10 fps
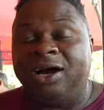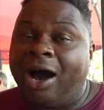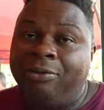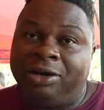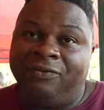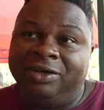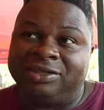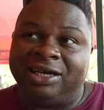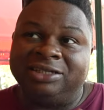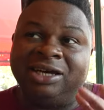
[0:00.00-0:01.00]
I would give this
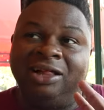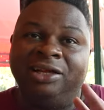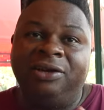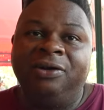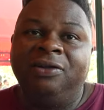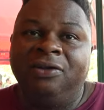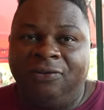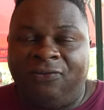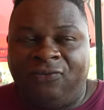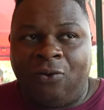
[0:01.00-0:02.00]
a solid
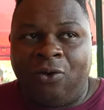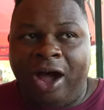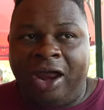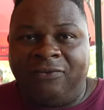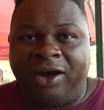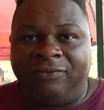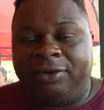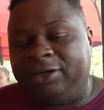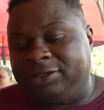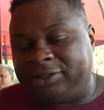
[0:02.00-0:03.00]
four out of five
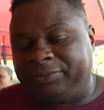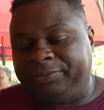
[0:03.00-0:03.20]
claws.